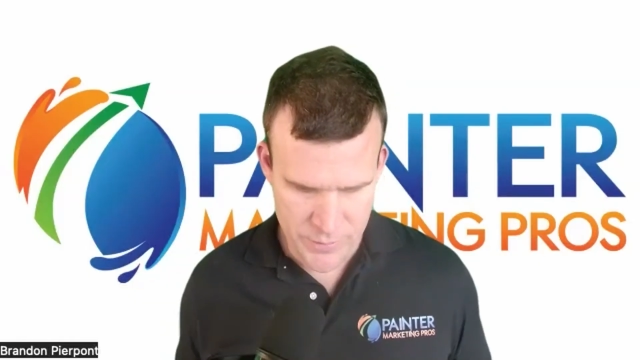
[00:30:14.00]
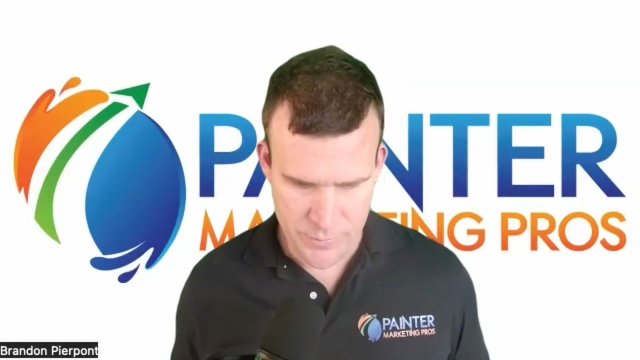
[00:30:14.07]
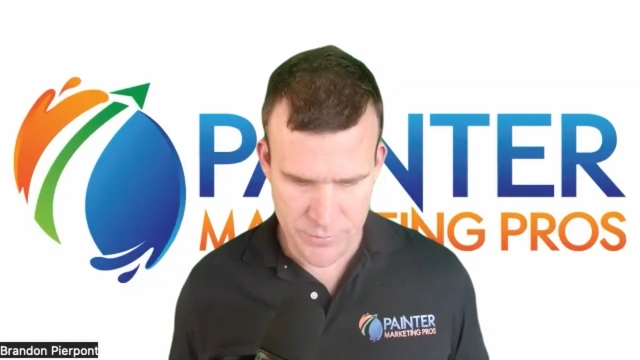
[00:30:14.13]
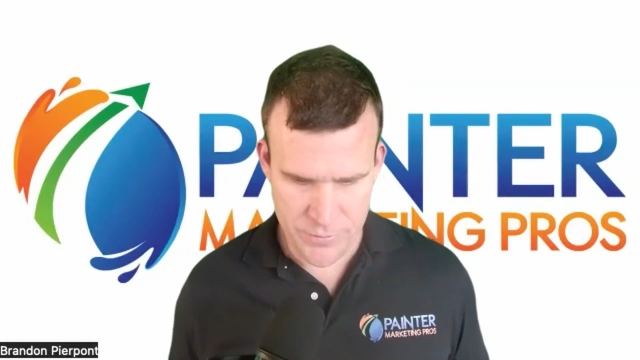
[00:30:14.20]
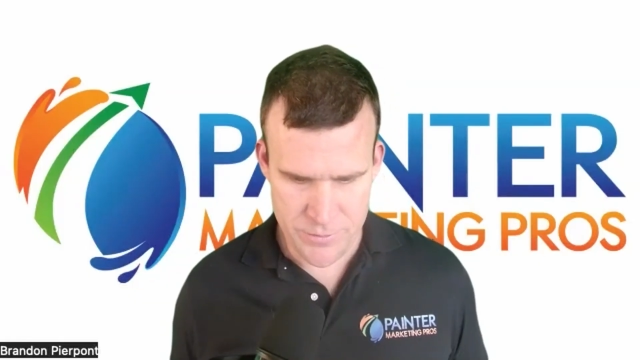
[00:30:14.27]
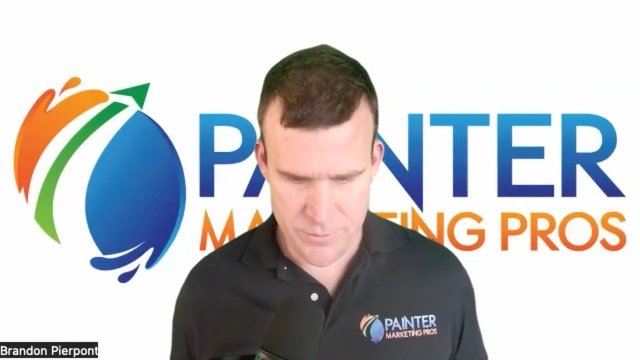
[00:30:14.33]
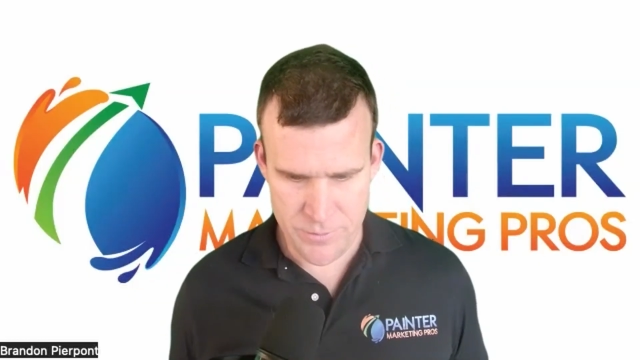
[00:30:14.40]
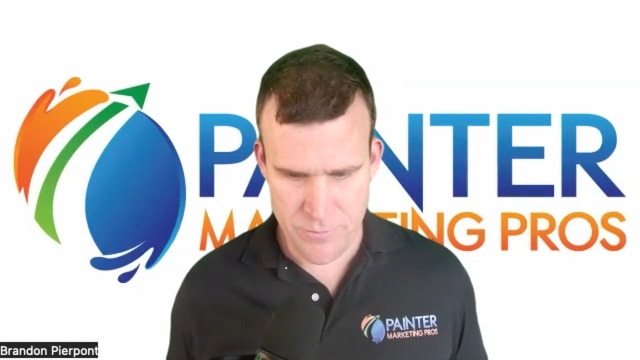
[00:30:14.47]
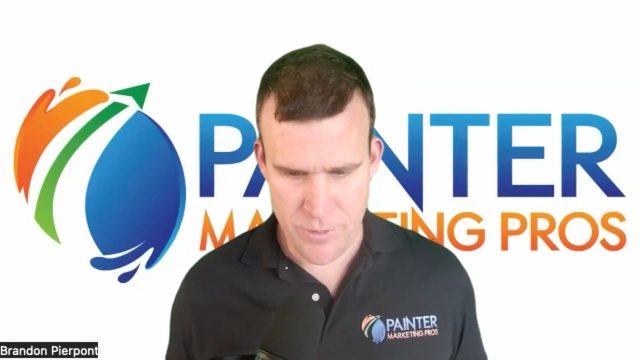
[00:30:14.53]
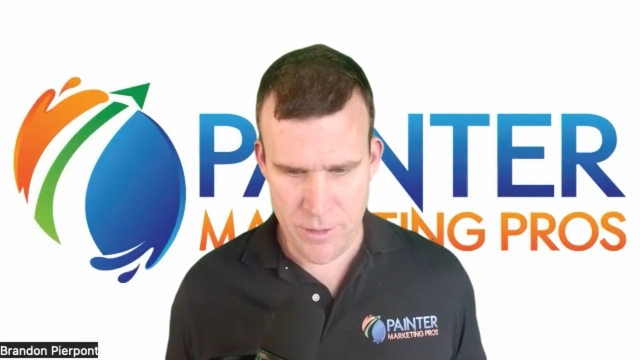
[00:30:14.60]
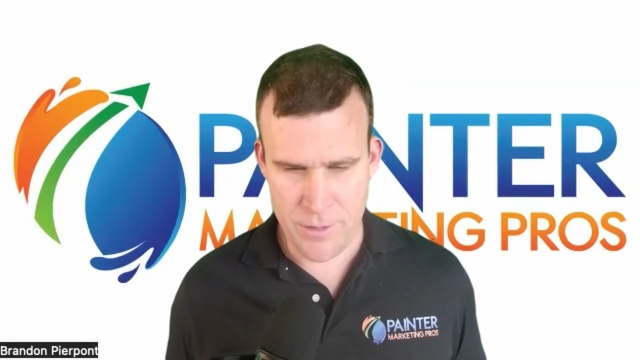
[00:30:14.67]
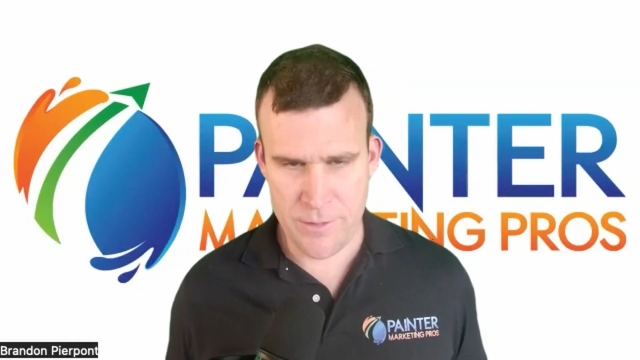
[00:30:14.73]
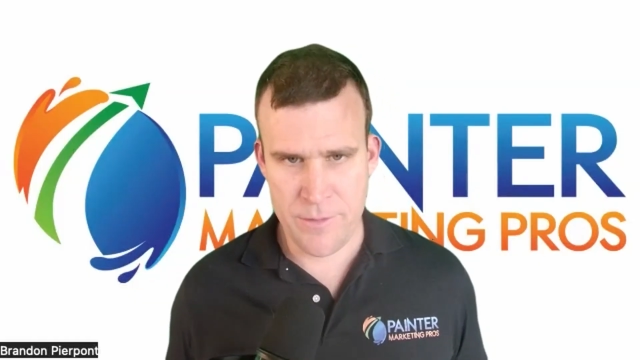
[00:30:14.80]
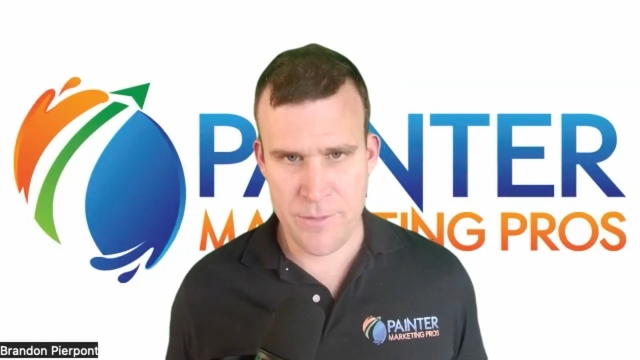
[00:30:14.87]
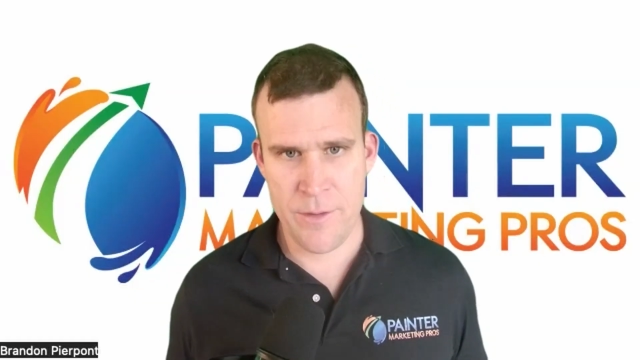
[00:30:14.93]
people are doing
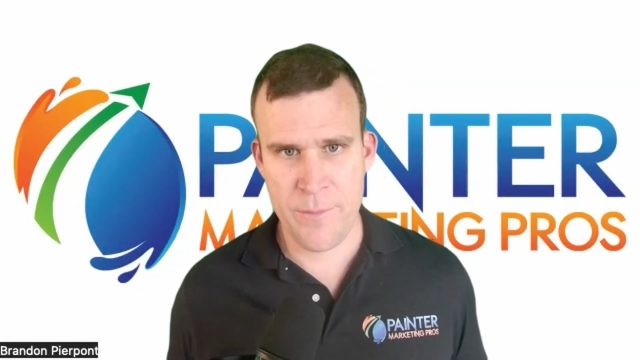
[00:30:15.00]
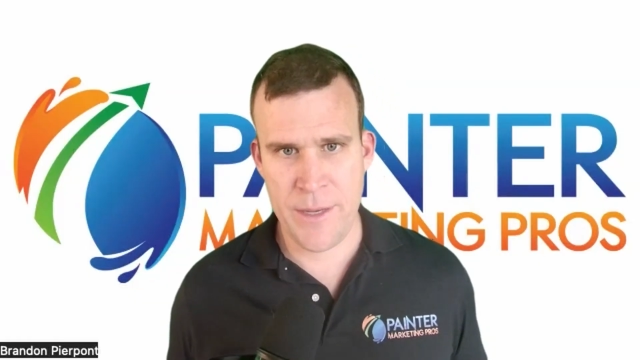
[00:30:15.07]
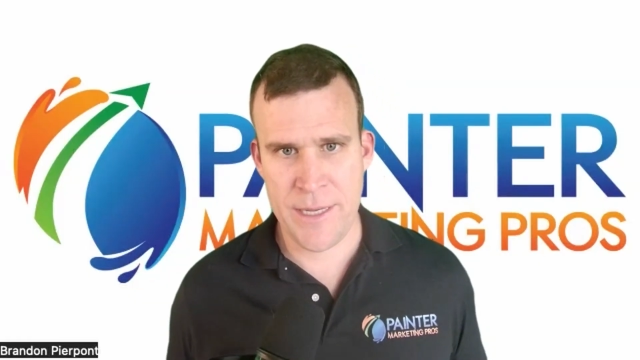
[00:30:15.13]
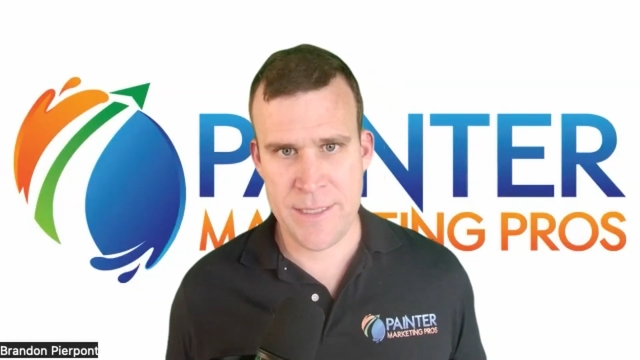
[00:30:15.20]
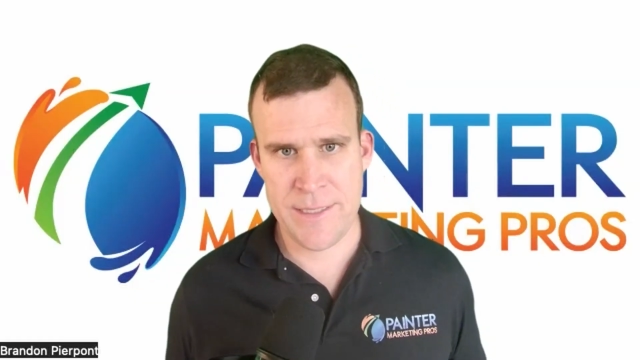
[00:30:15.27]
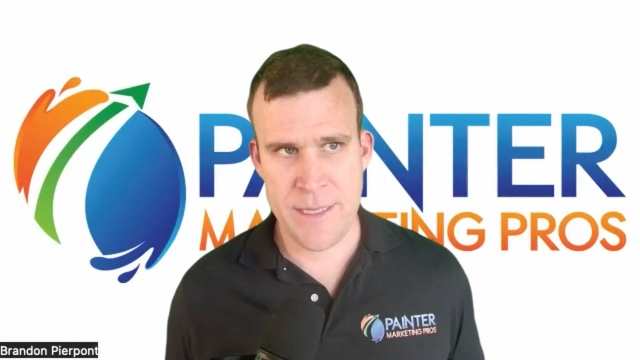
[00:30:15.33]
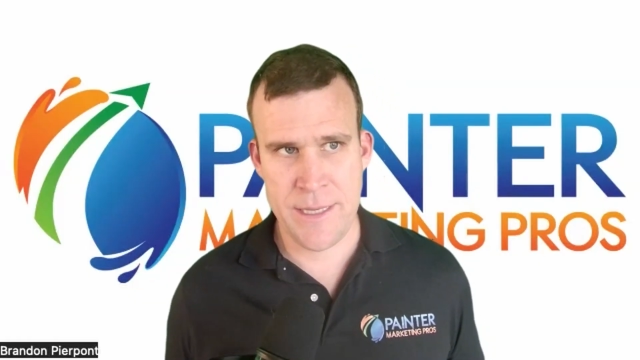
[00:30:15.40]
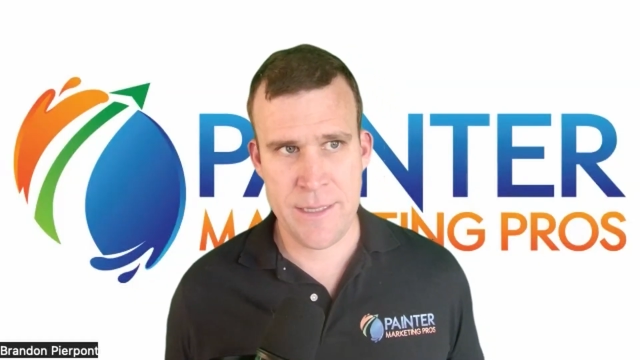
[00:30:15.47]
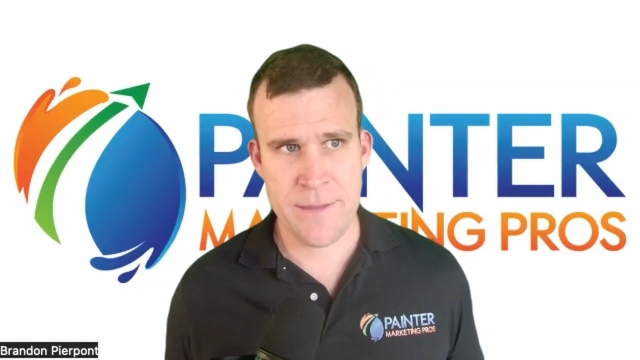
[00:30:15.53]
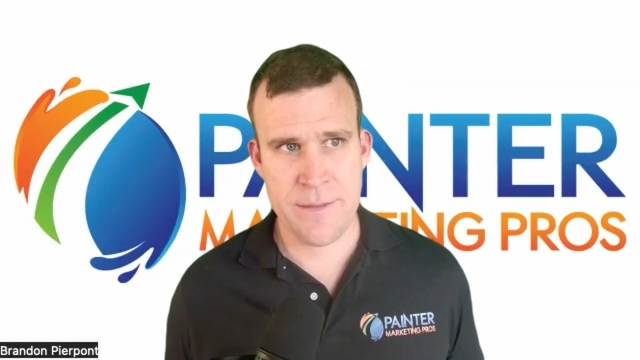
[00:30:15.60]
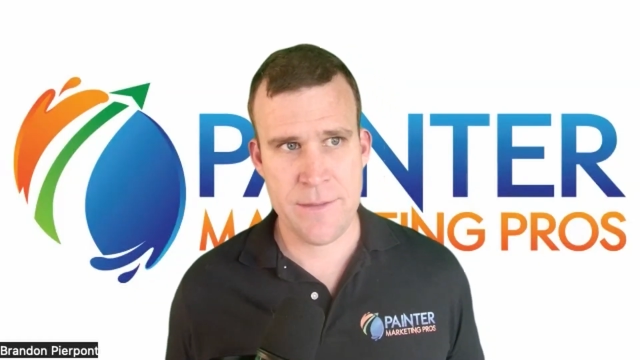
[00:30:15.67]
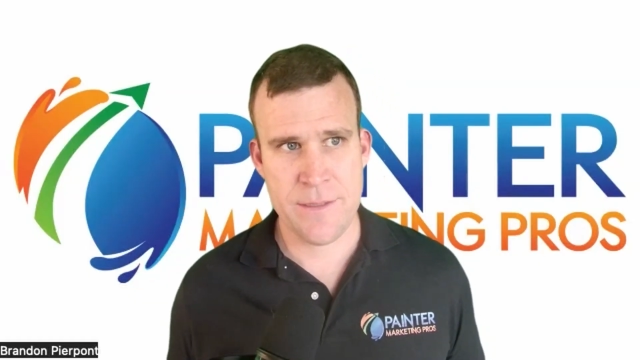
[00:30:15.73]
wrong, the mindset.